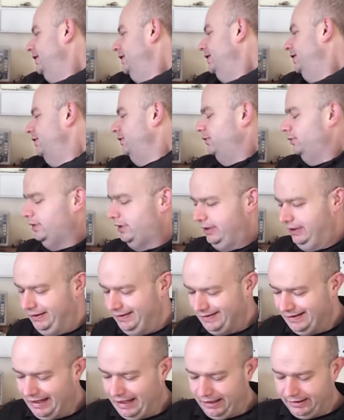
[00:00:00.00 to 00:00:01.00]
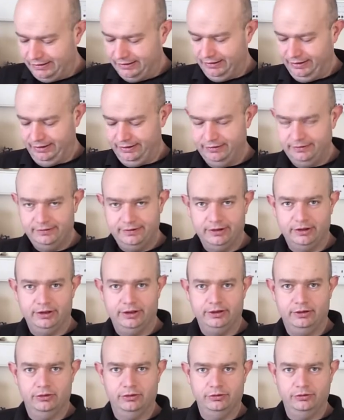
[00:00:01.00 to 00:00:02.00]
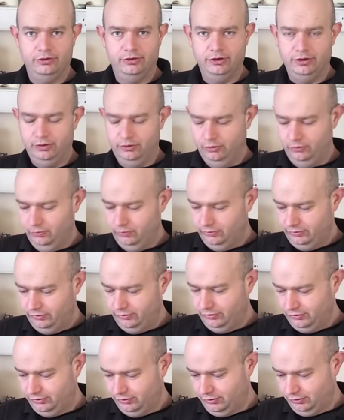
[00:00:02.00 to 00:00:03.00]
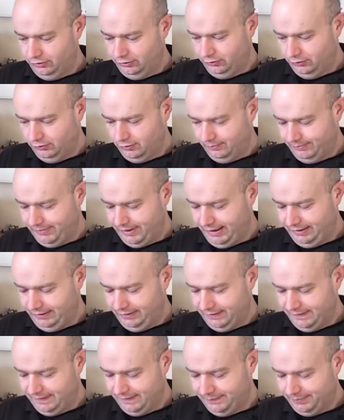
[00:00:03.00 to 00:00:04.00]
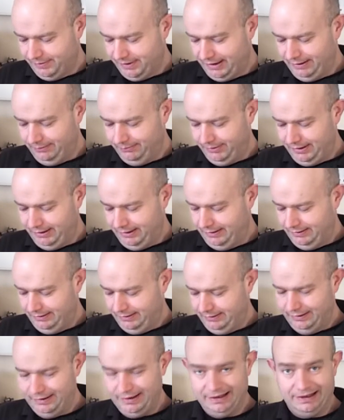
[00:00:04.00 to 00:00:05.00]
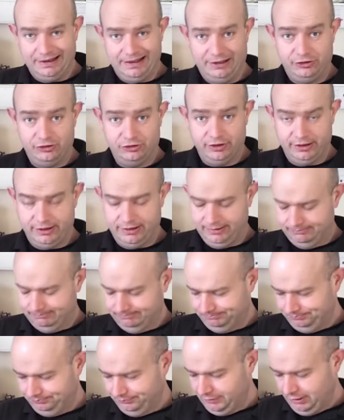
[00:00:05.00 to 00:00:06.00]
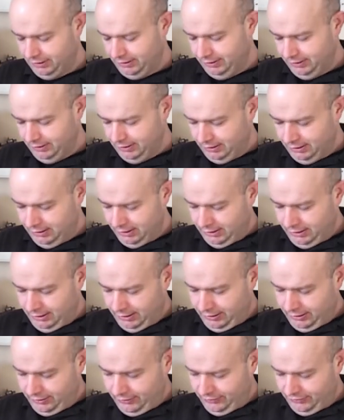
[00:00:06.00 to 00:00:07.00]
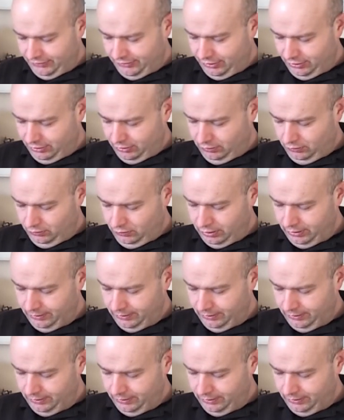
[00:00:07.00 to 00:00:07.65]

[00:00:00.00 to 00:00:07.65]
what exactly that I could do to make this baby electric. So, a